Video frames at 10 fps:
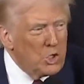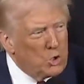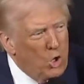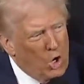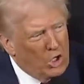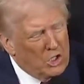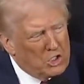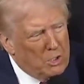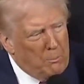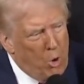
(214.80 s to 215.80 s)
We
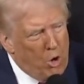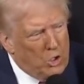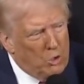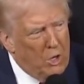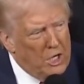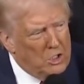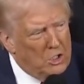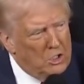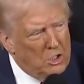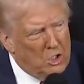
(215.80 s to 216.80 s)
strongly support your right
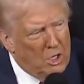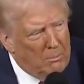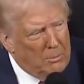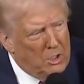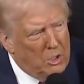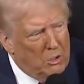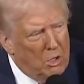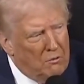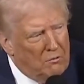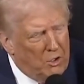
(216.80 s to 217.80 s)
to determine
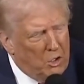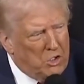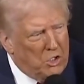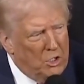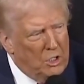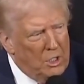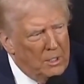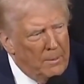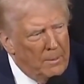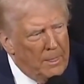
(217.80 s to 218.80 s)
your own future.
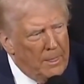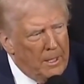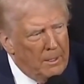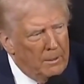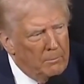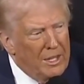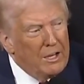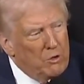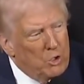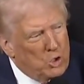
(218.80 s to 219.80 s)

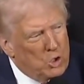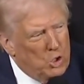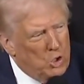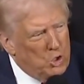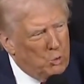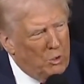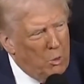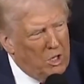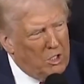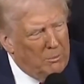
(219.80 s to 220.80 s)
And if you choose,
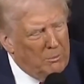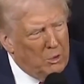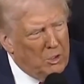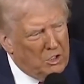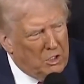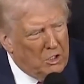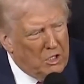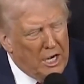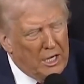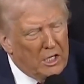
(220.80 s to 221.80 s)
we welcome you into
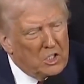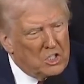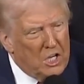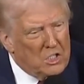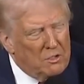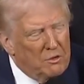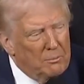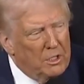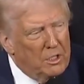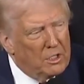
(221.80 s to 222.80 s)
the United States
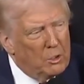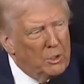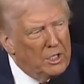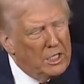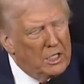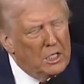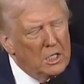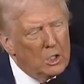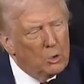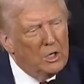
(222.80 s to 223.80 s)
of America. We
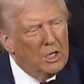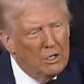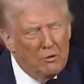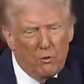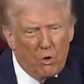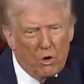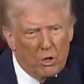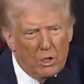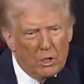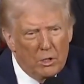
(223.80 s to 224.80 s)
need Greenland
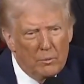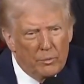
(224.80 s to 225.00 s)
for